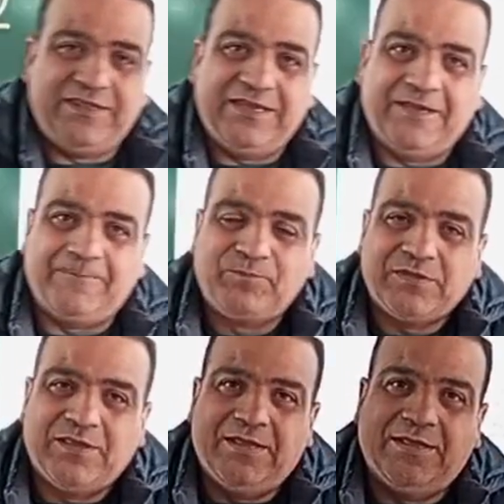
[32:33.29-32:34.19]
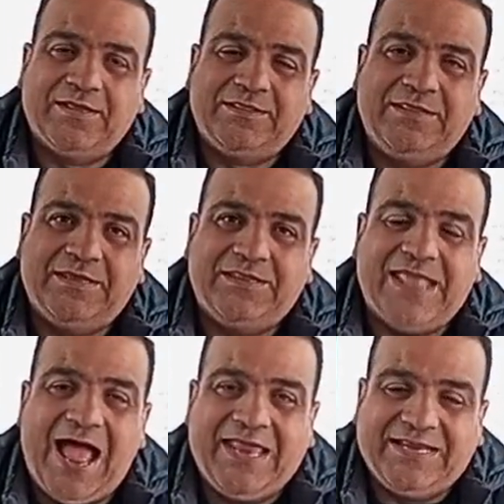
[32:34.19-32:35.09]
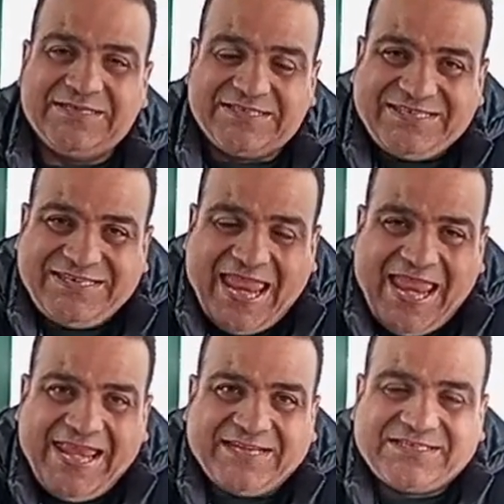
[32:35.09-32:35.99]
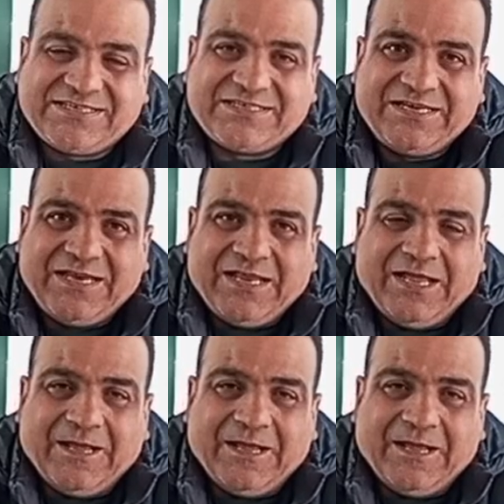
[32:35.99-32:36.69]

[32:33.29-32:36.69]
the eigenstates